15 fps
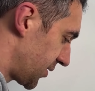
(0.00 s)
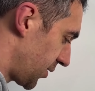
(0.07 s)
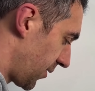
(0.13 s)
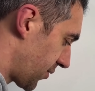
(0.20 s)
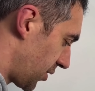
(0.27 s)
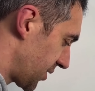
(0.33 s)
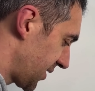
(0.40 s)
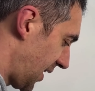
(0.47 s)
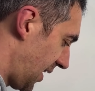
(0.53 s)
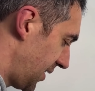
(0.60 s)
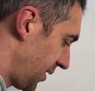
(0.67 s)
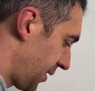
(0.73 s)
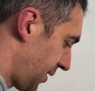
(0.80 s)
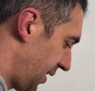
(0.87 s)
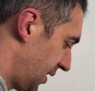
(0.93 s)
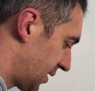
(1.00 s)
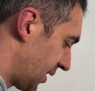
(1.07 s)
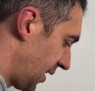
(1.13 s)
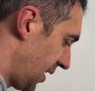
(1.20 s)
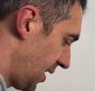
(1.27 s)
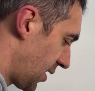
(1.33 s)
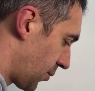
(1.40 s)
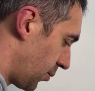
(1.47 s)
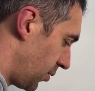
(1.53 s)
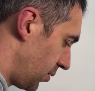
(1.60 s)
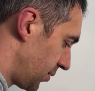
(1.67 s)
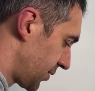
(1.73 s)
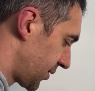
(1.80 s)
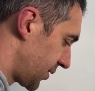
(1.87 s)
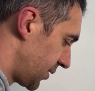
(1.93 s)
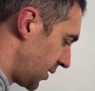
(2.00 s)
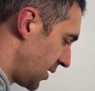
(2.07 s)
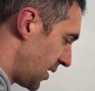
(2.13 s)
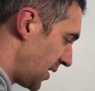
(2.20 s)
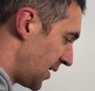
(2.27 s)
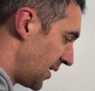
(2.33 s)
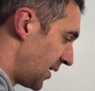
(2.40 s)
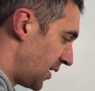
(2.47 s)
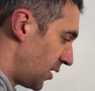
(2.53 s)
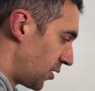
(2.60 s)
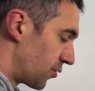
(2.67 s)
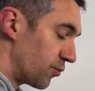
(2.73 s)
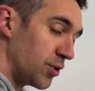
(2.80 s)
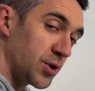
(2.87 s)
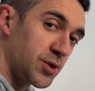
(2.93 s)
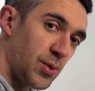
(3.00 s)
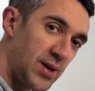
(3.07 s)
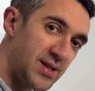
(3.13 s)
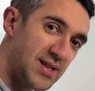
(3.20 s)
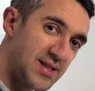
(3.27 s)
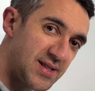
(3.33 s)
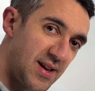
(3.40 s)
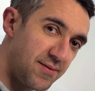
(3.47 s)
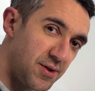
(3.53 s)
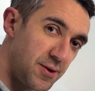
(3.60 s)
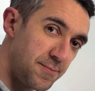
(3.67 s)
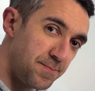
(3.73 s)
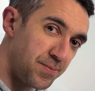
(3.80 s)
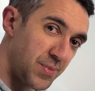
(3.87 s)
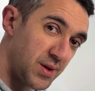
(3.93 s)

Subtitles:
So I've got tan theta equals root 27.